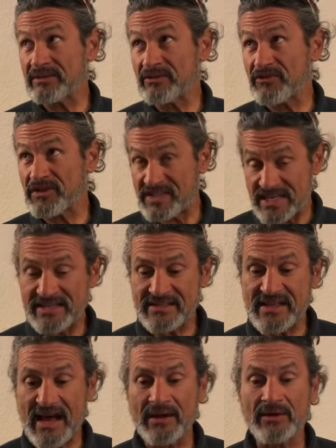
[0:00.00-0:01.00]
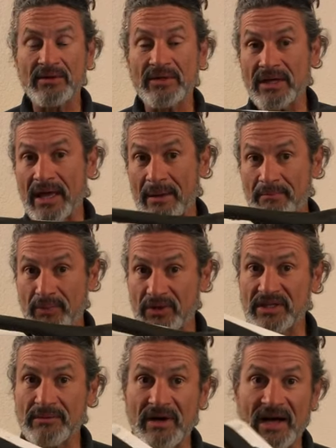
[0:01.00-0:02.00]
physique saddle and
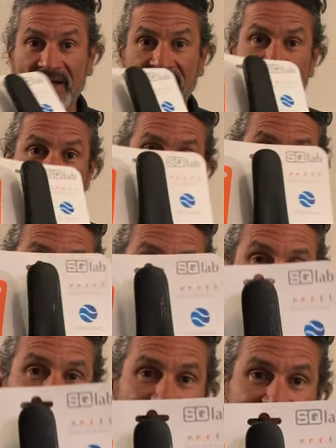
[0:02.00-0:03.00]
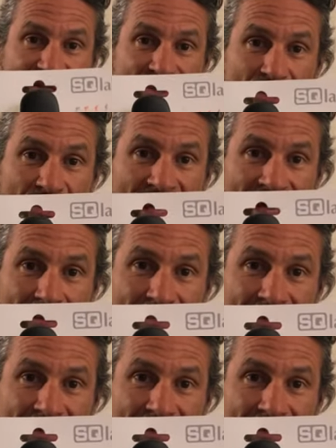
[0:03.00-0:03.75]
put them on an SQ lab.